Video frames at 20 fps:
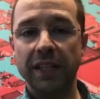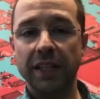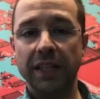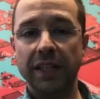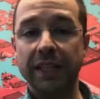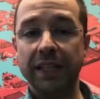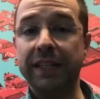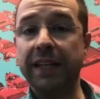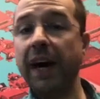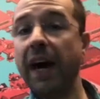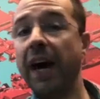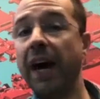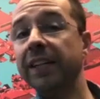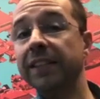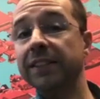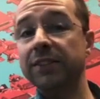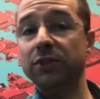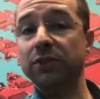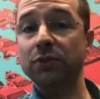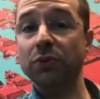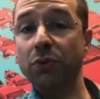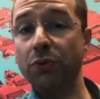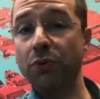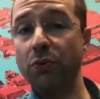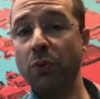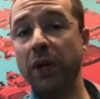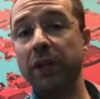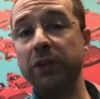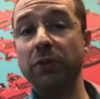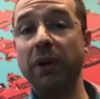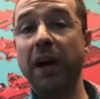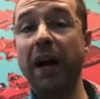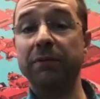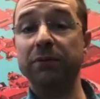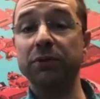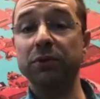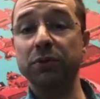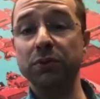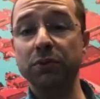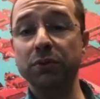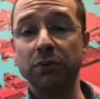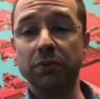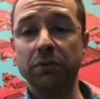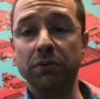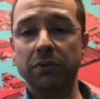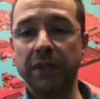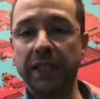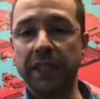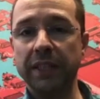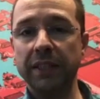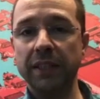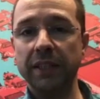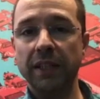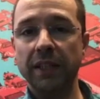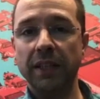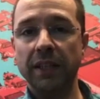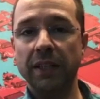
It guides you through what you have to do, right?